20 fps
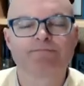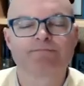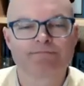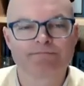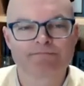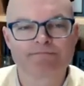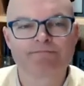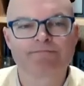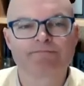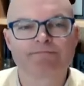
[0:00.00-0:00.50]

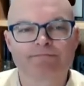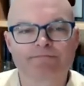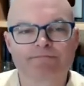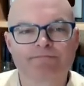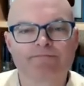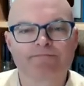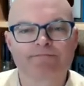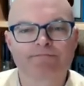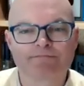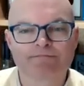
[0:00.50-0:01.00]

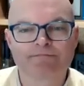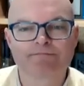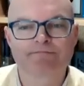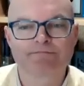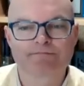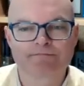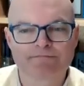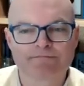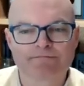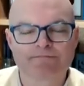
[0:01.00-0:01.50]

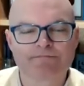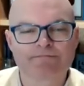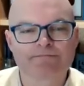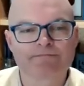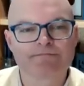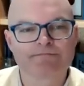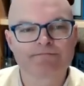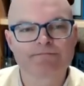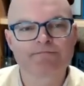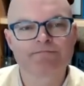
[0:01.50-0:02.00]

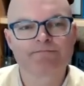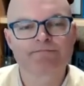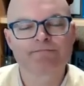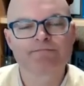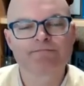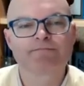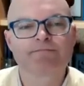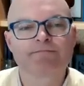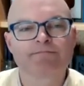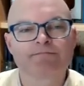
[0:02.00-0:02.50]

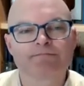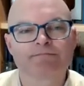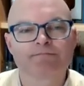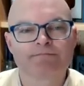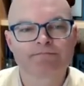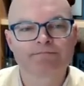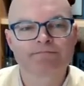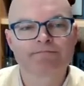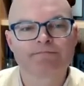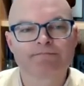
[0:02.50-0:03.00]

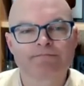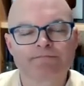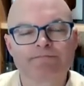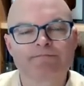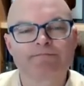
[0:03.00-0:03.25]
[no speech]